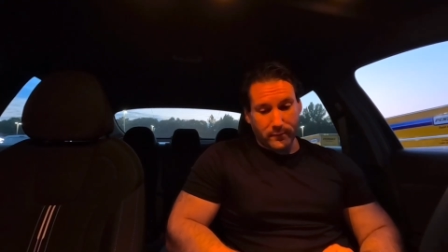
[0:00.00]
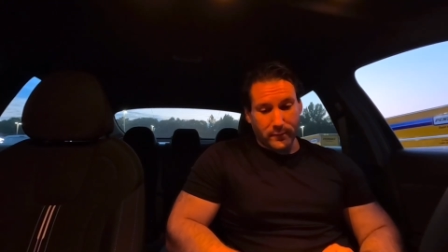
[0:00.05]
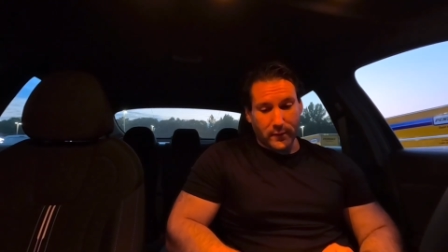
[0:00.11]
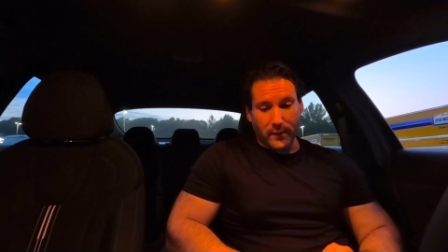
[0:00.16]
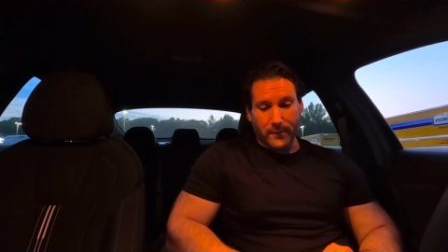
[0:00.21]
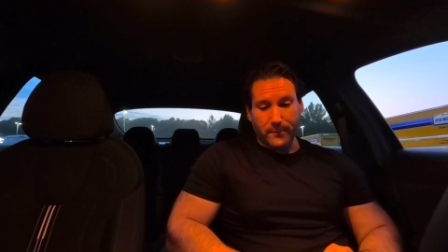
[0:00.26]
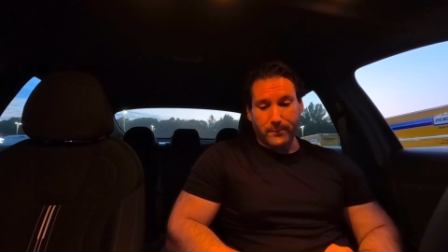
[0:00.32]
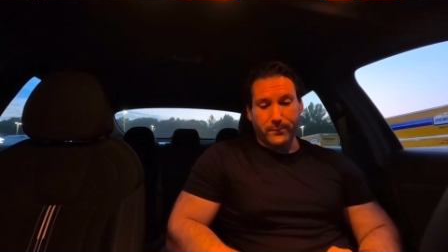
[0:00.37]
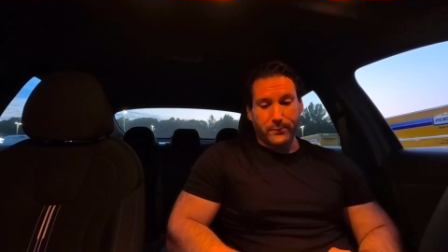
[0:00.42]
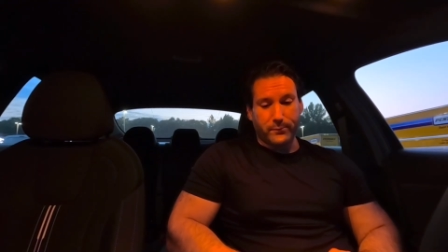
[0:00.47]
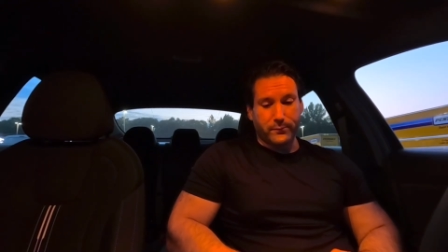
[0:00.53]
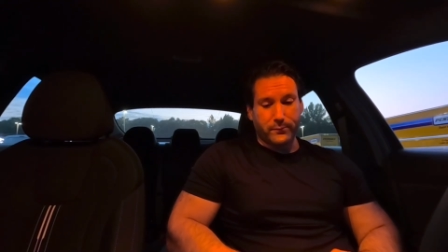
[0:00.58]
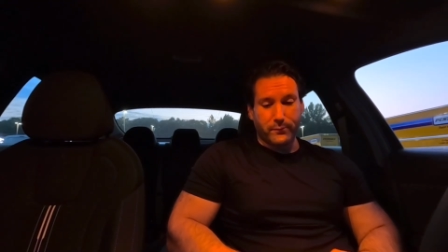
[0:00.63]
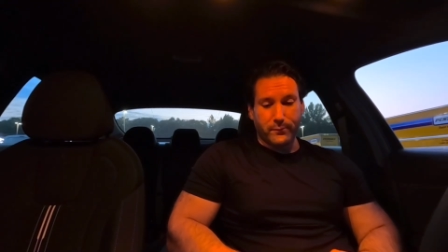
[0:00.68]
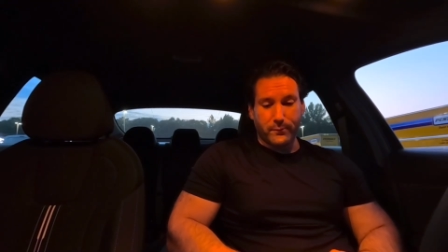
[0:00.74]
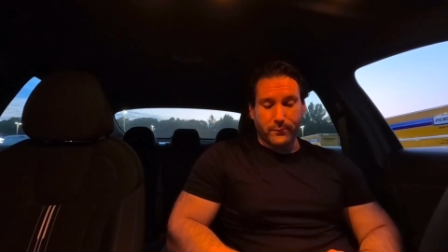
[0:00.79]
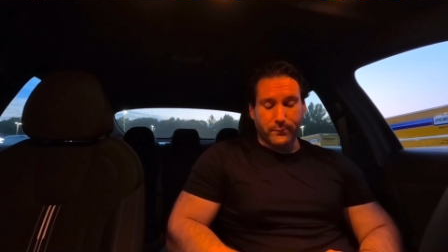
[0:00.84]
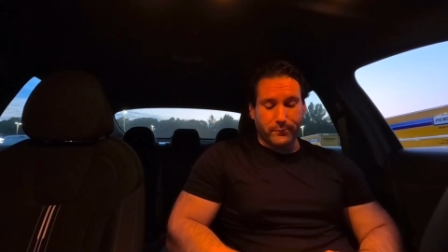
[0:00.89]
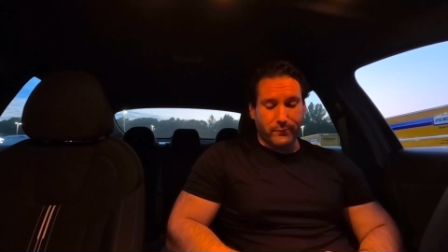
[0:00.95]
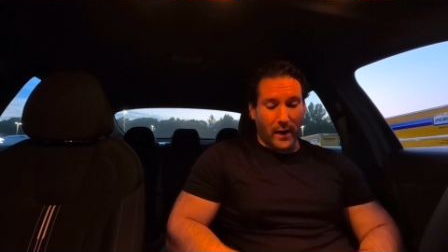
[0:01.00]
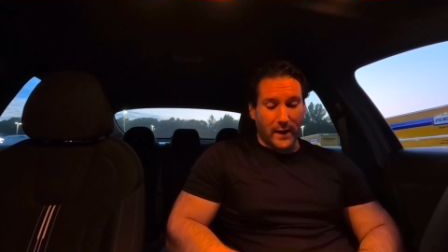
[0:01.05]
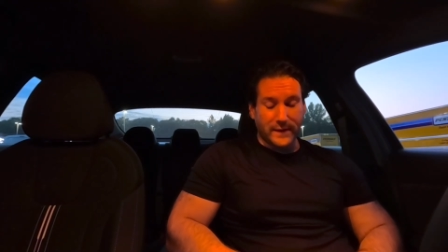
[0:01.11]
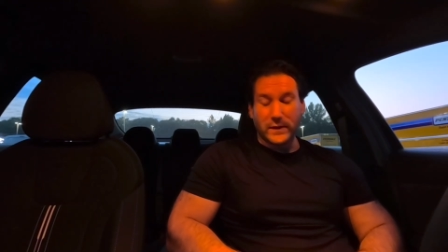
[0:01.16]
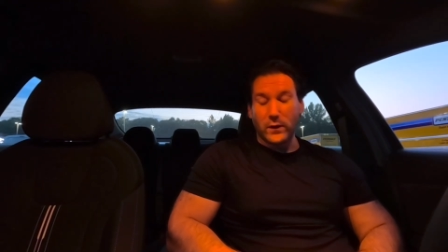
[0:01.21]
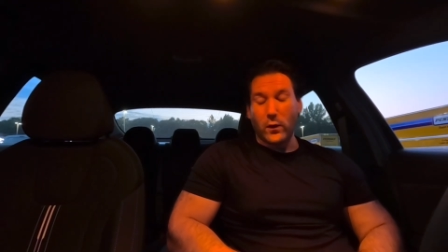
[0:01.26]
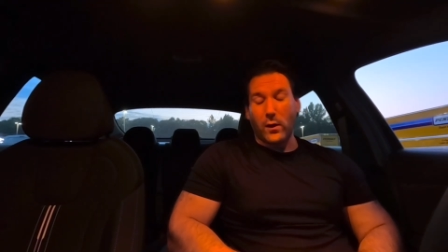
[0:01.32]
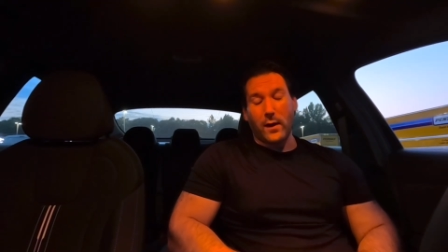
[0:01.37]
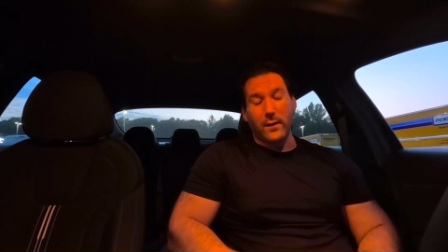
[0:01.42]

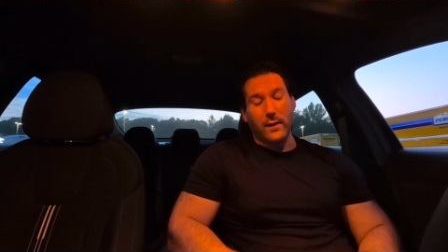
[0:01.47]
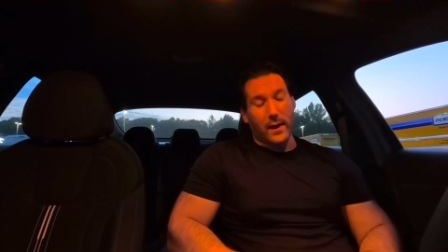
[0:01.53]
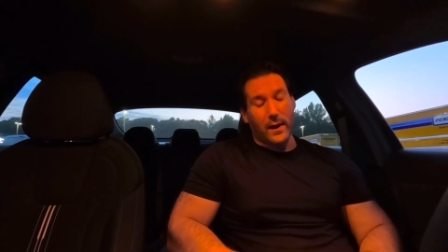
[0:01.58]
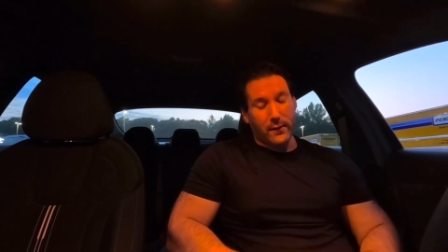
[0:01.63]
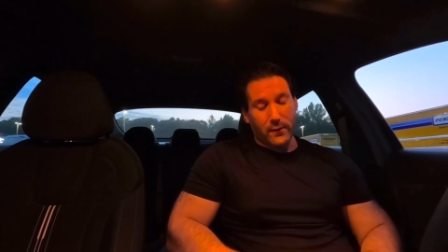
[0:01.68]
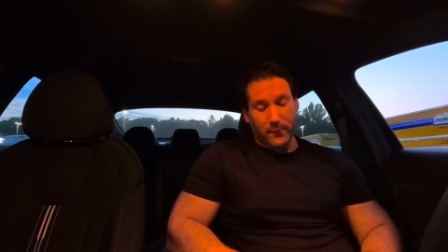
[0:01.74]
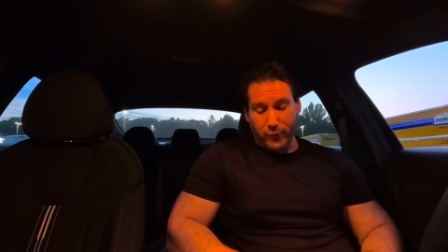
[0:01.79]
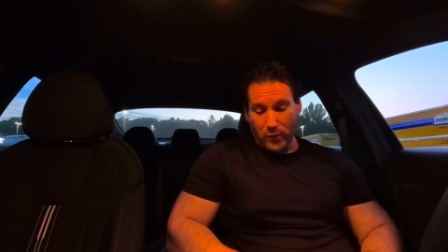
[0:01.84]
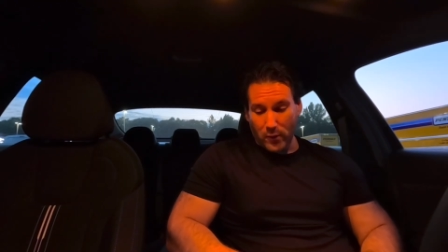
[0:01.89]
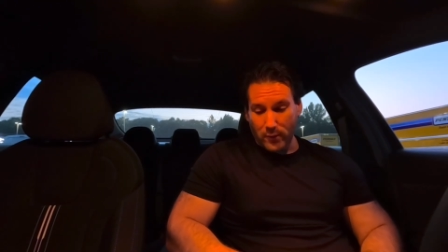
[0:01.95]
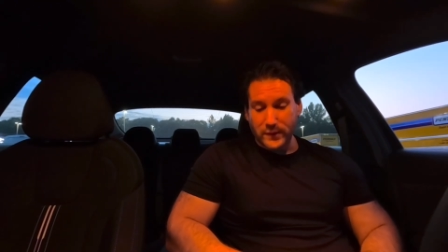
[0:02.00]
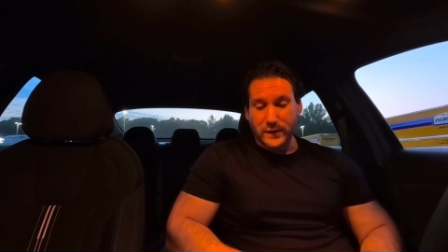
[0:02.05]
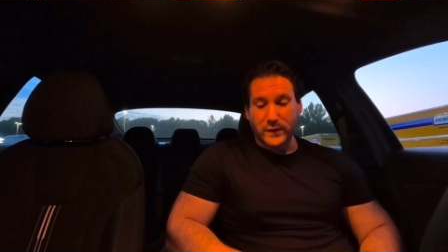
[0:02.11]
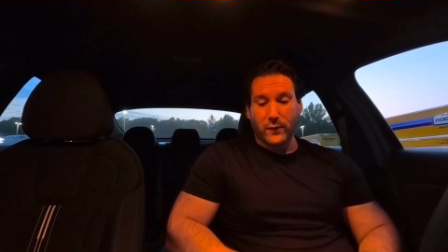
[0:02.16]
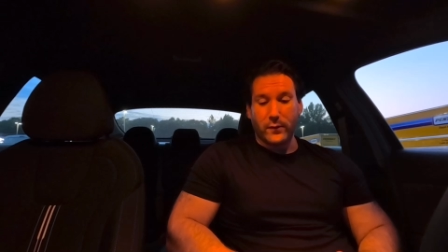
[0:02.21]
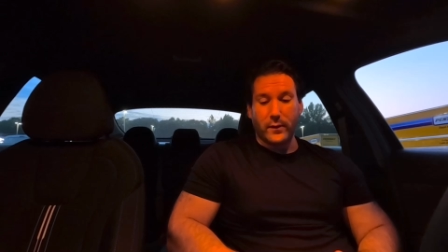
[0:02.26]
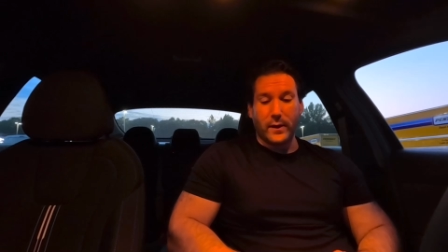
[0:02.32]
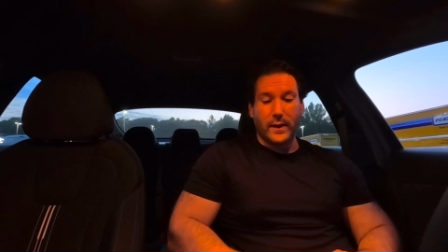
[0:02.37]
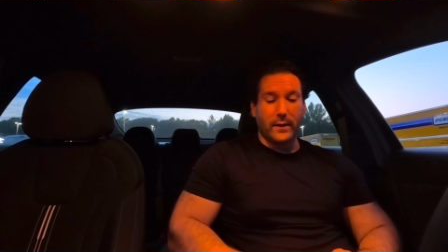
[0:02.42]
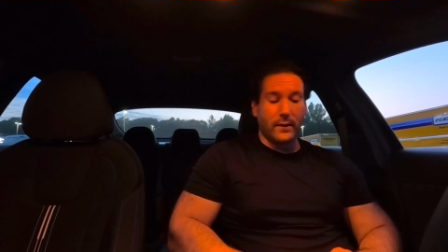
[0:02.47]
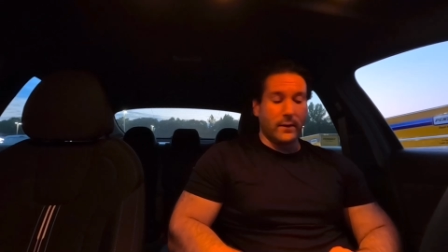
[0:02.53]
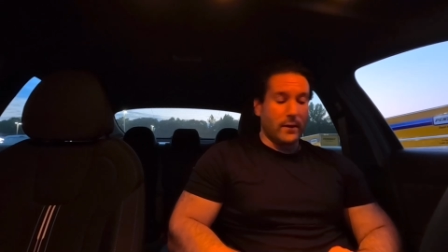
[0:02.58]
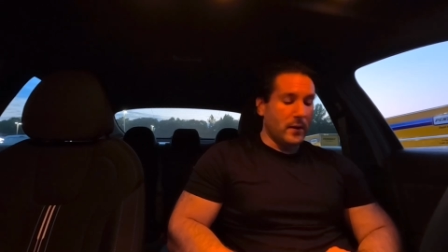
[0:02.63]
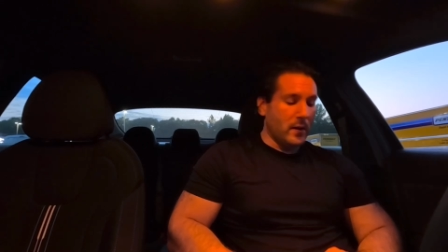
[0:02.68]
the pros doing it.